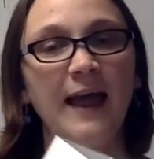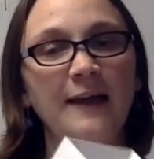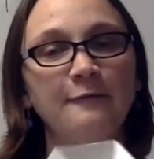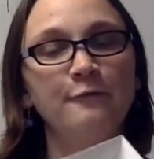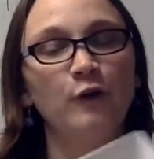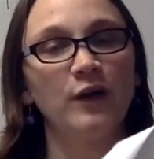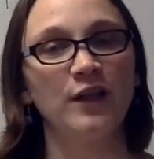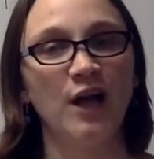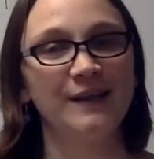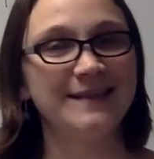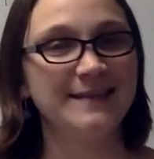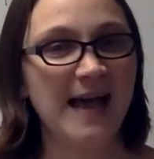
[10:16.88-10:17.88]
and 4
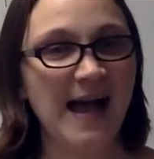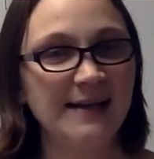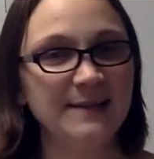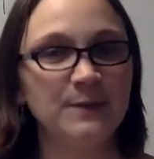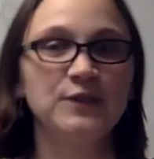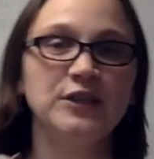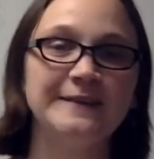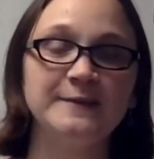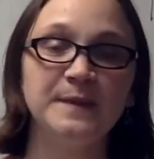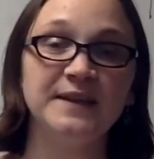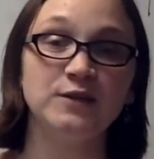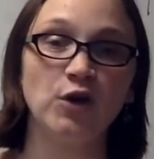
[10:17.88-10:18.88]
along the sides, which
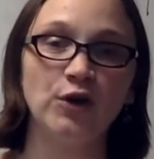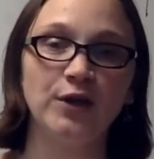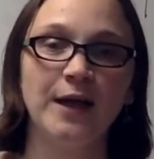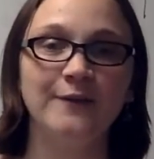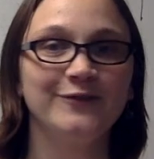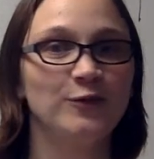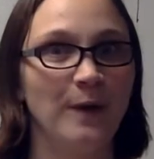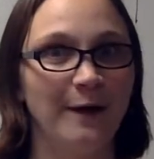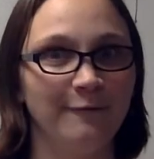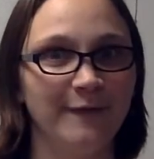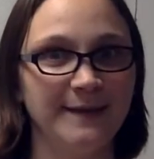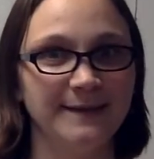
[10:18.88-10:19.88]
gives me a total of
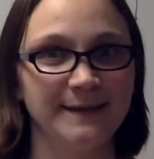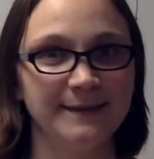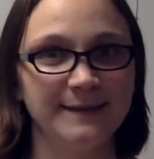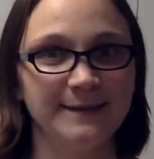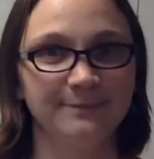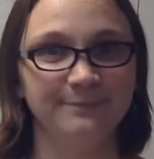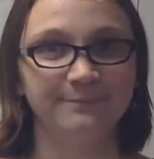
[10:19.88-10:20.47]
12 faces.